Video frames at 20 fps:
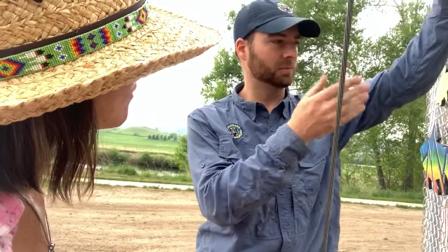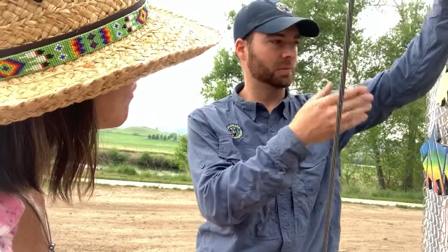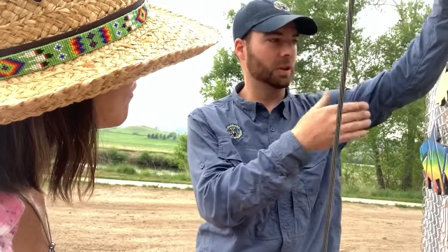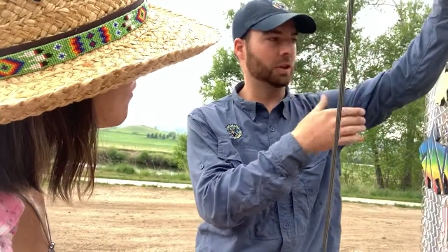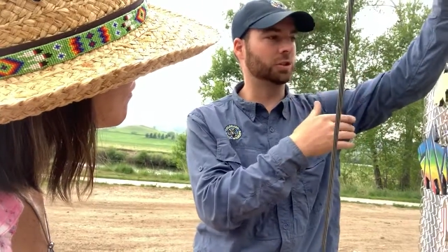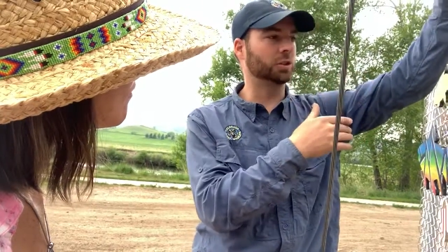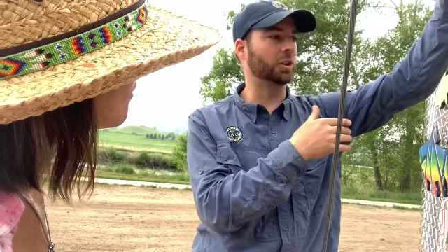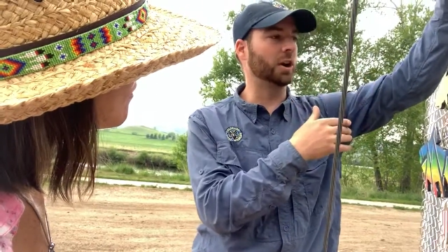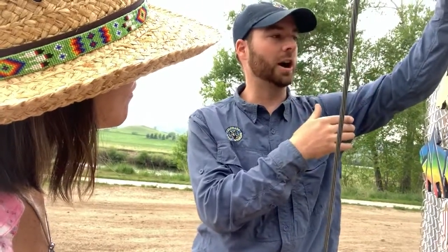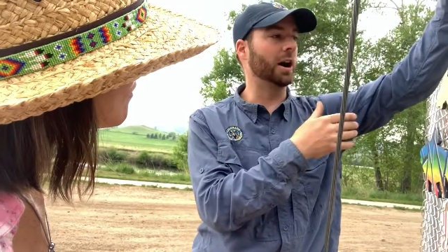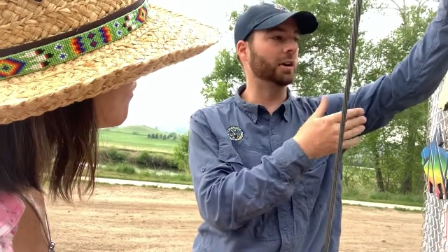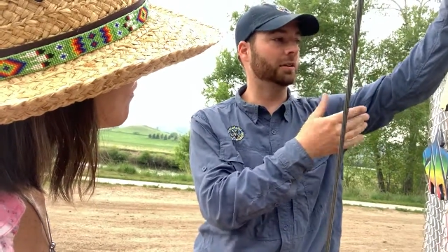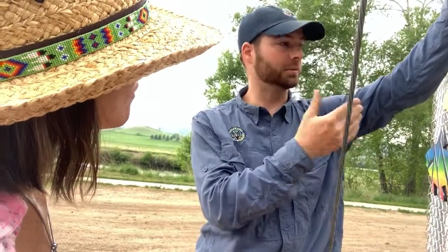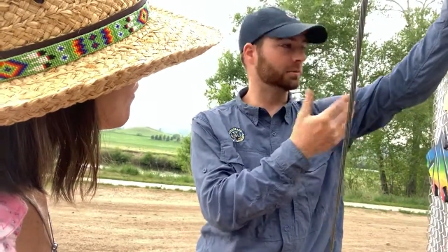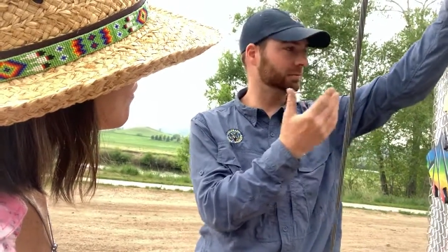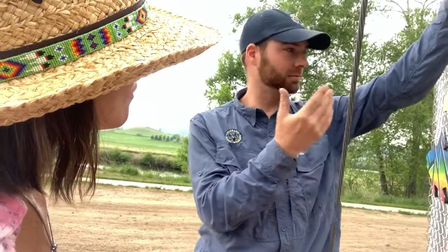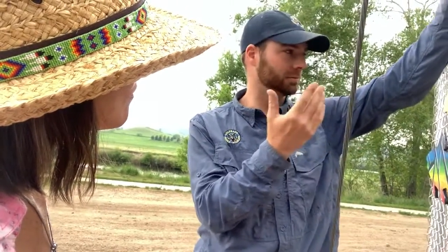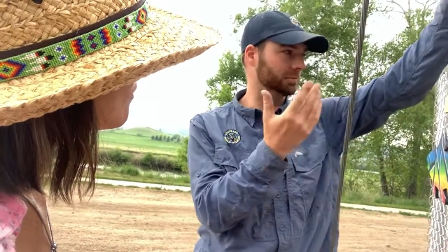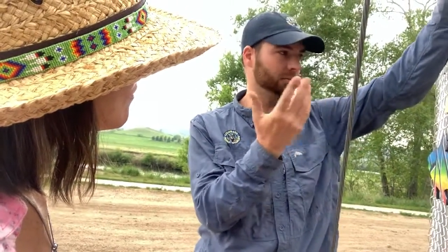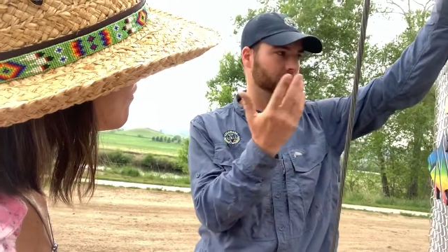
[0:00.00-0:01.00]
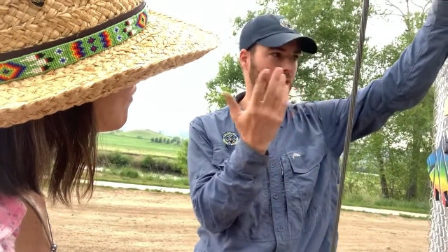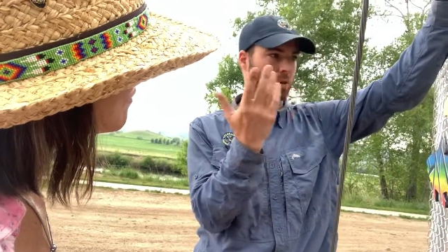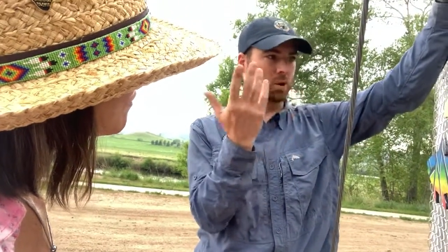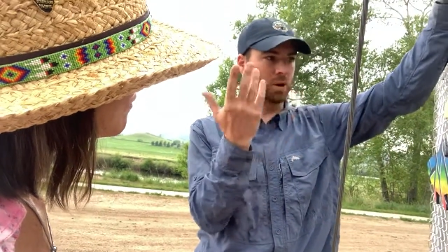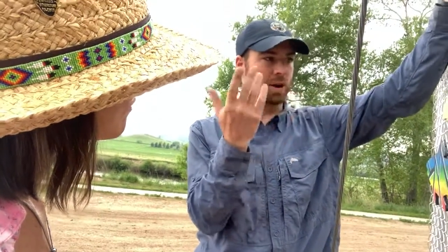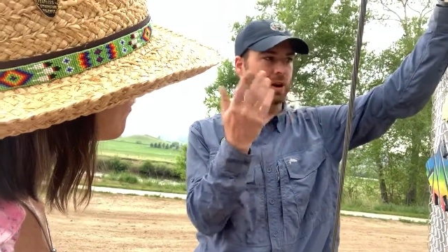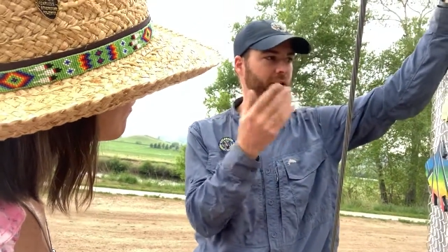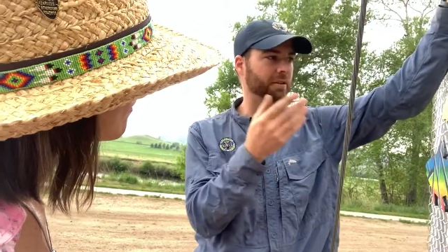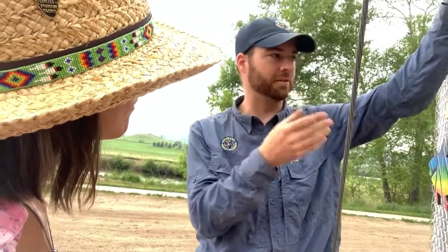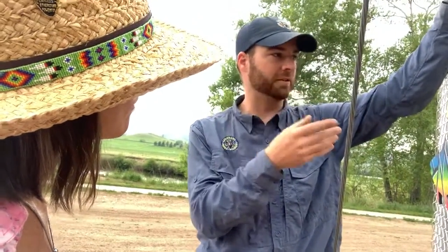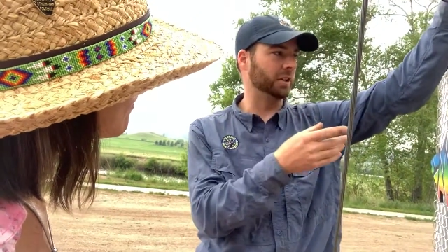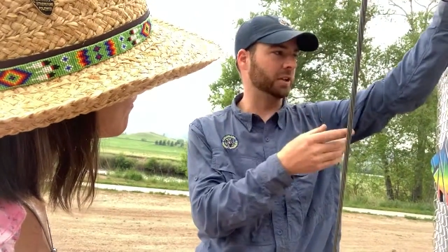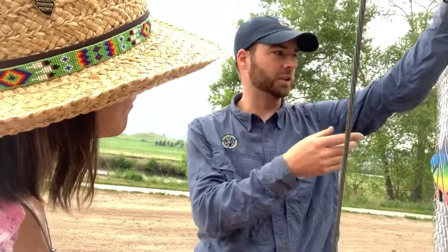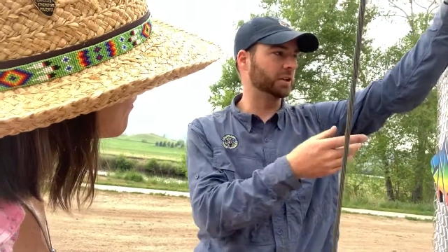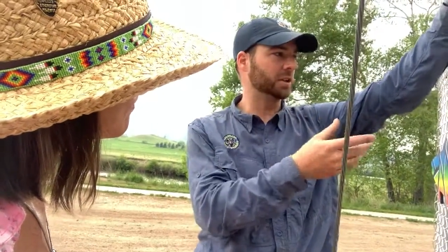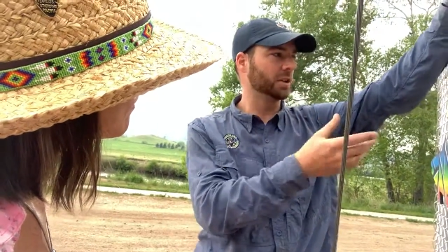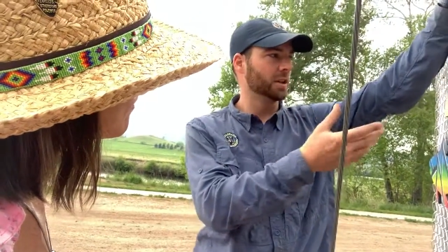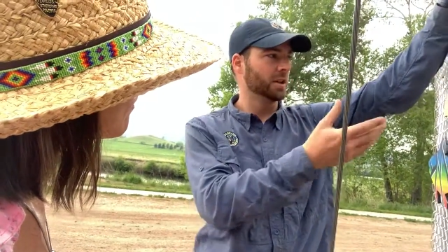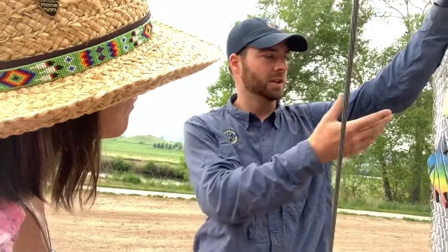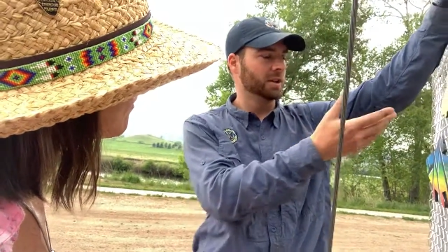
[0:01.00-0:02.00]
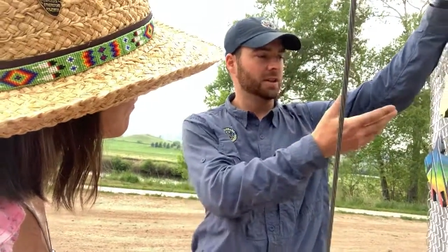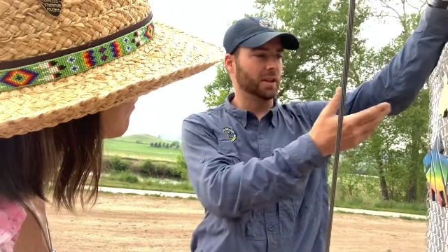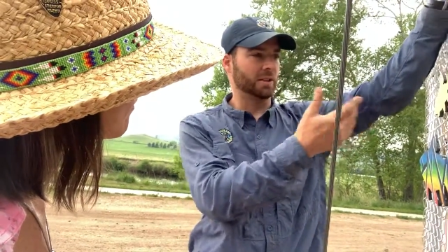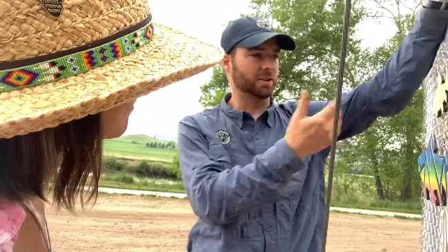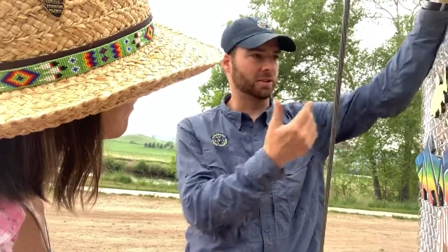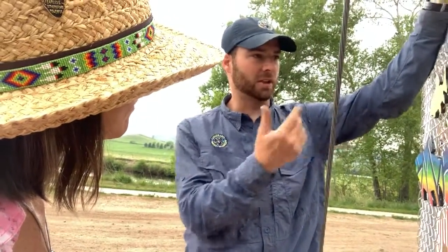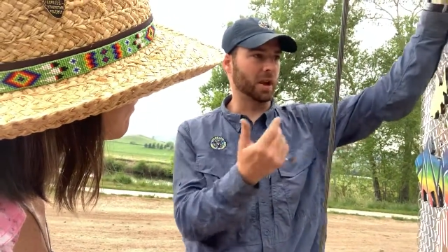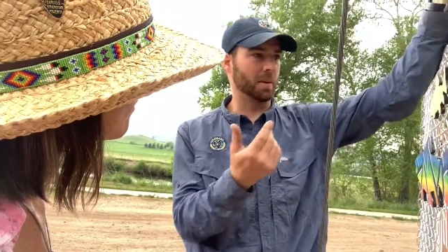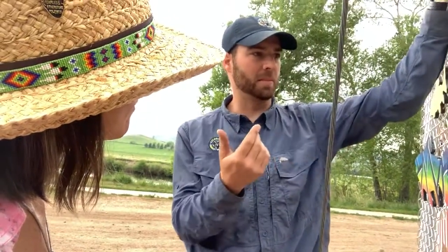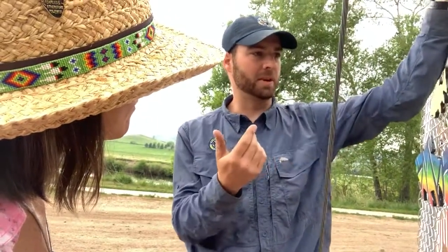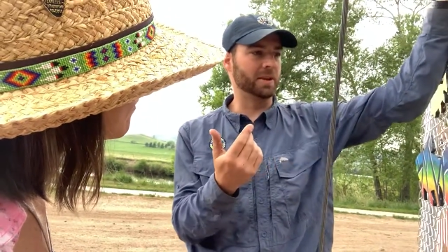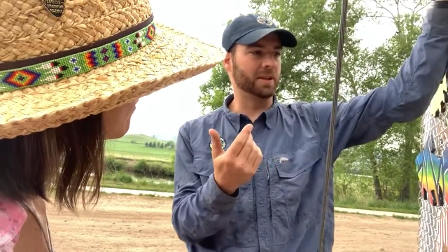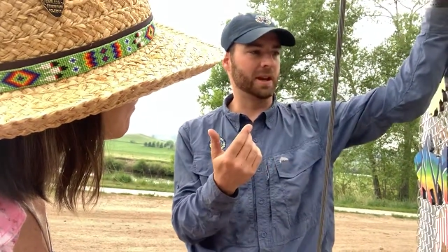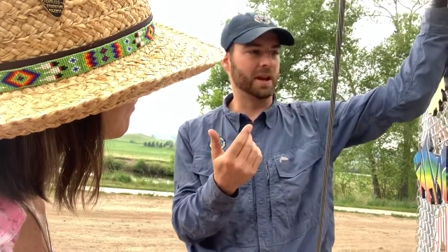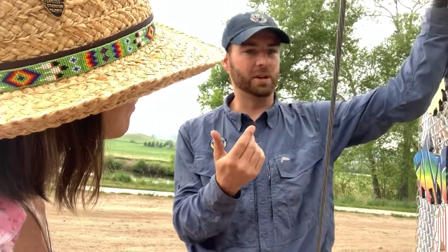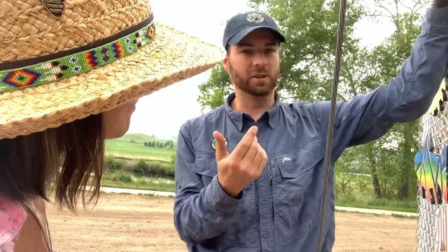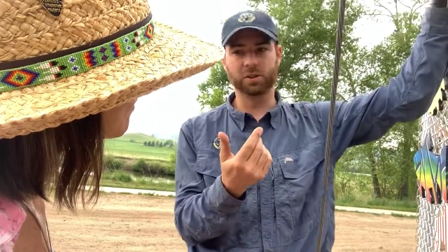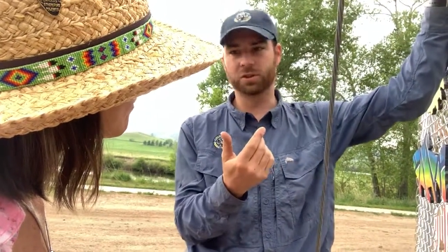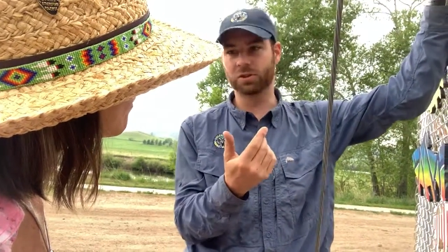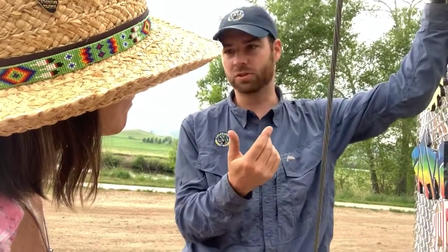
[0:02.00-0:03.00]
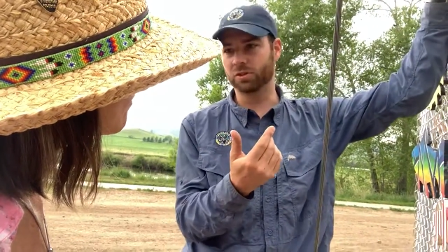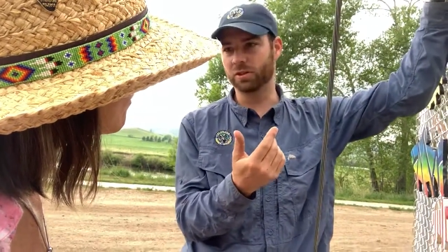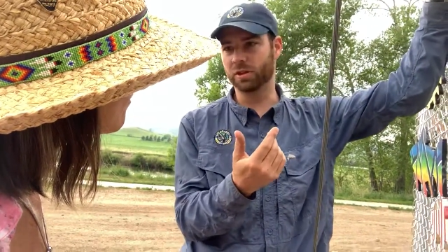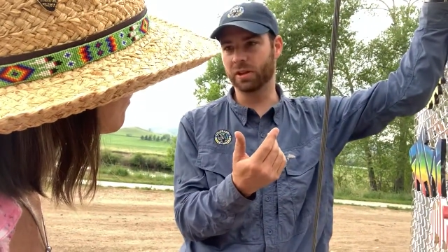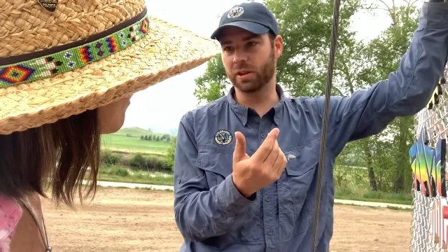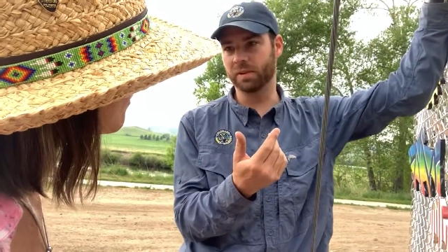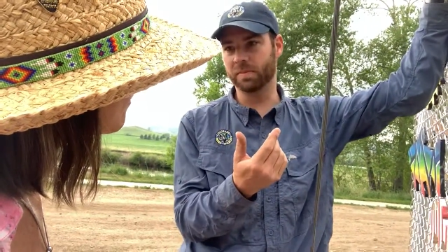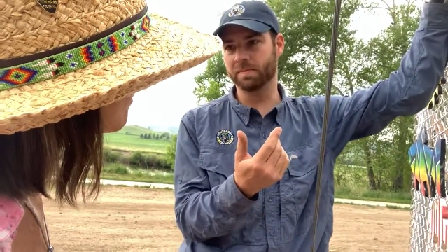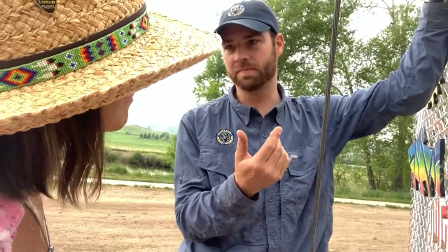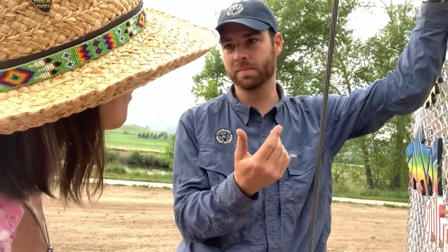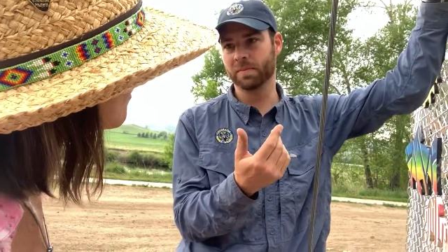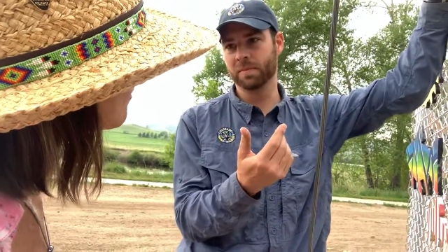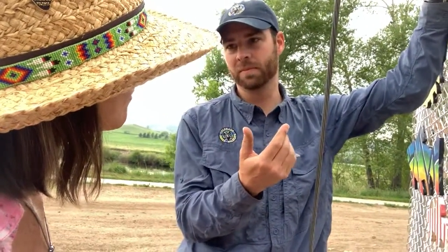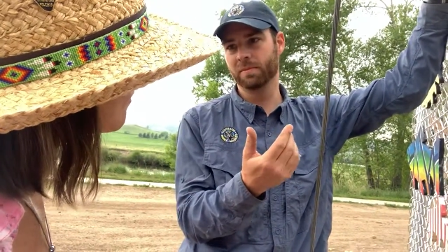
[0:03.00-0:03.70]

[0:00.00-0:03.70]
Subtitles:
a trout, or any fish that's coming downstream